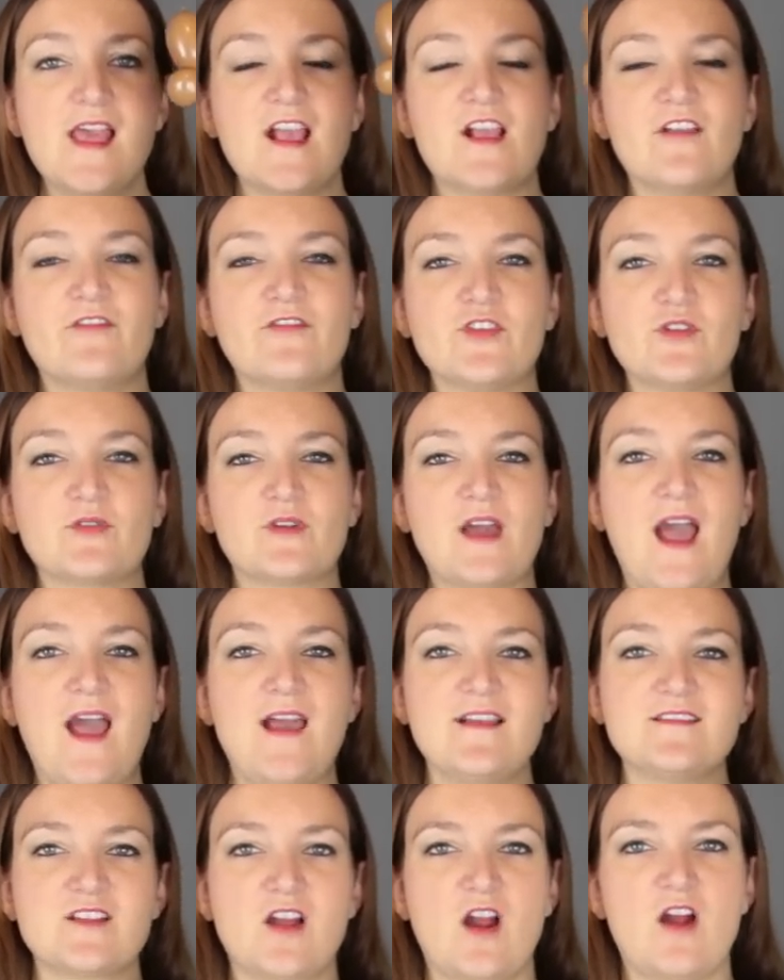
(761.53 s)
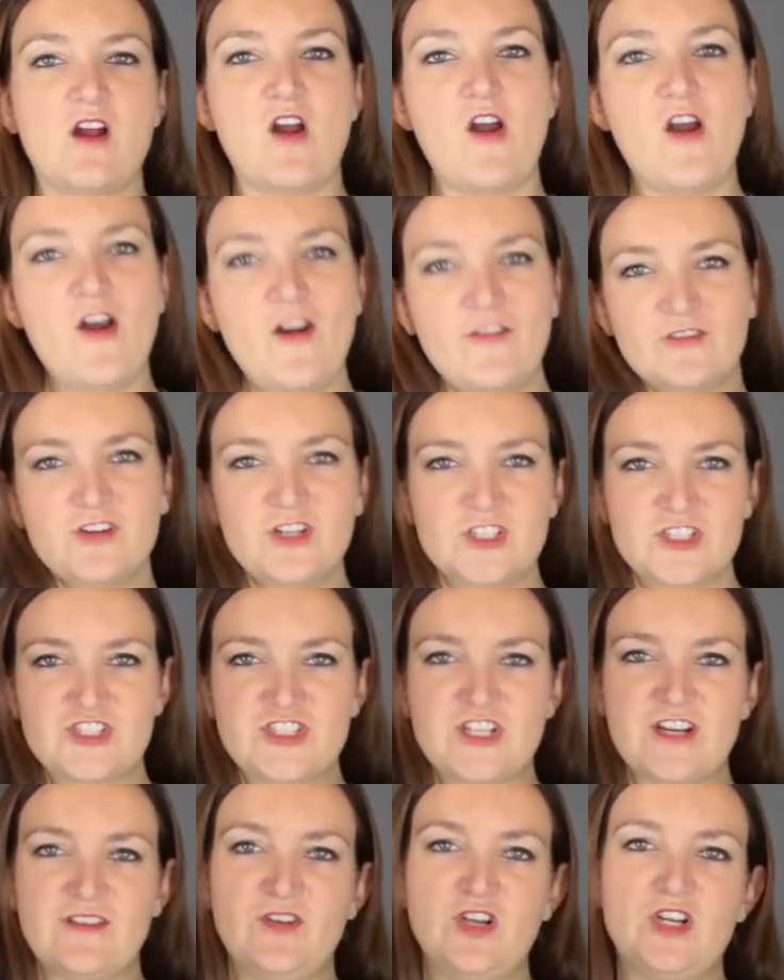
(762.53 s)
If you guys are
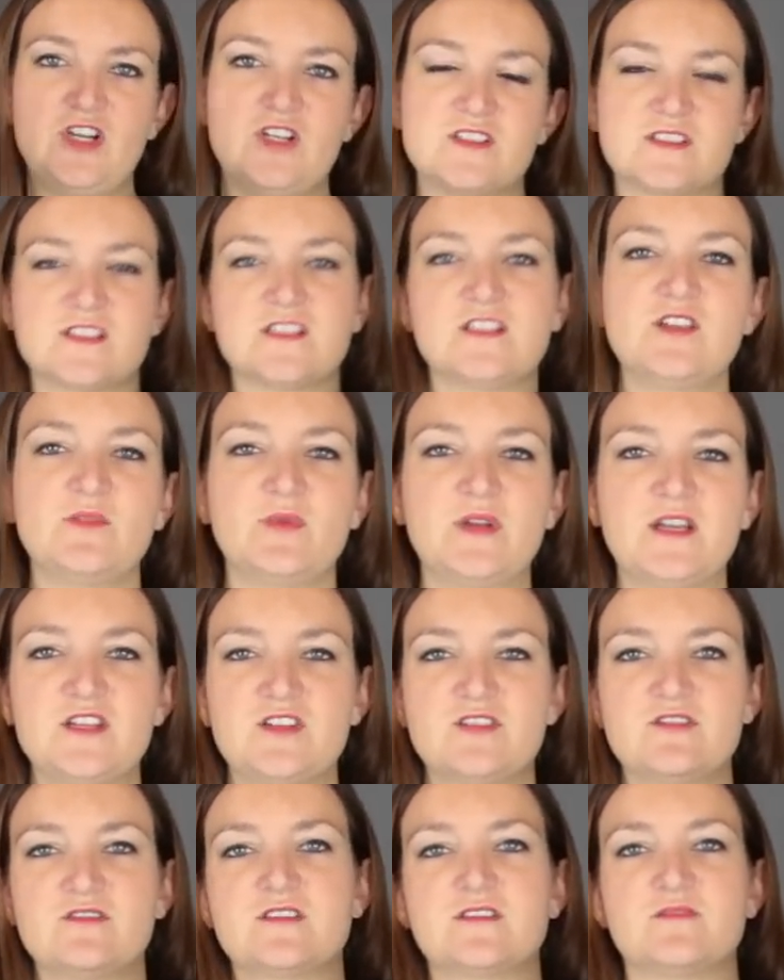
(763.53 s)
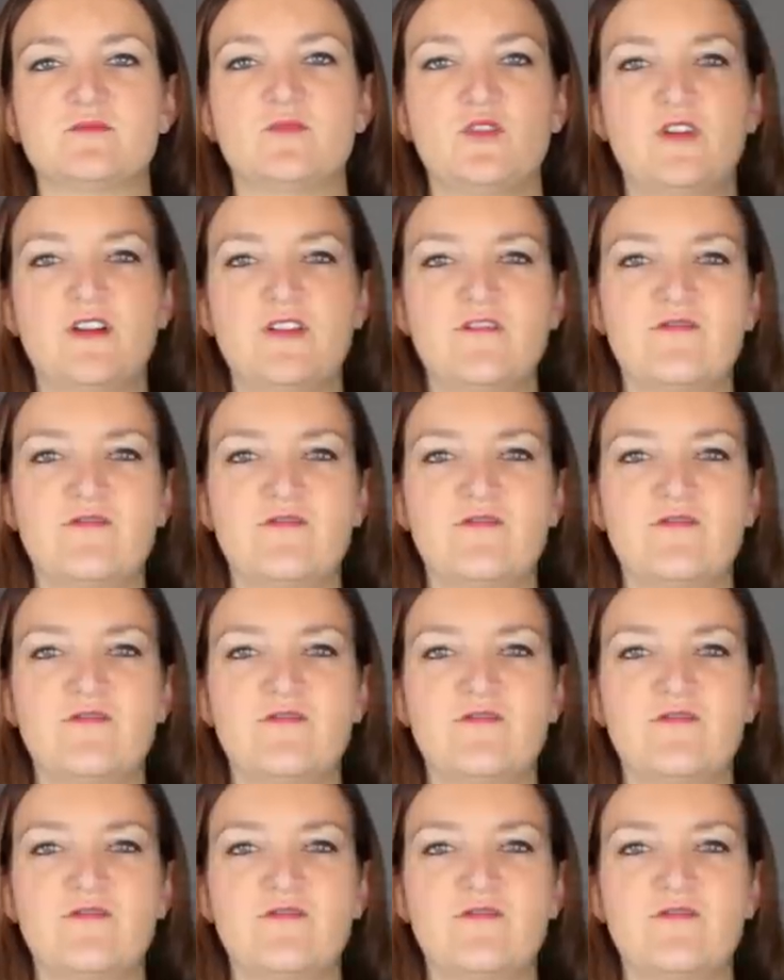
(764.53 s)
overachievers and you want to do some more